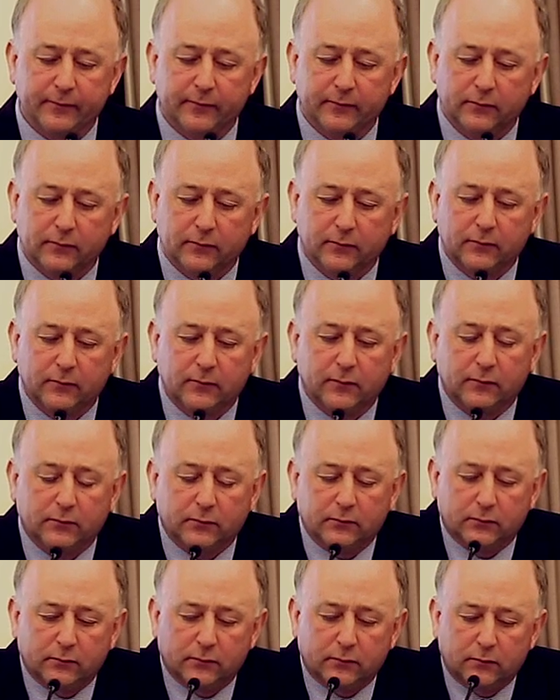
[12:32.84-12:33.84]

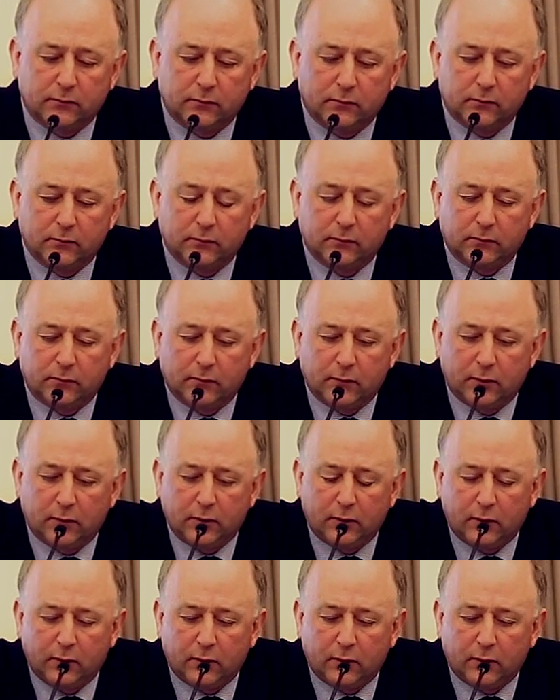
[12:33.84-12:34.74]
Nothing is said.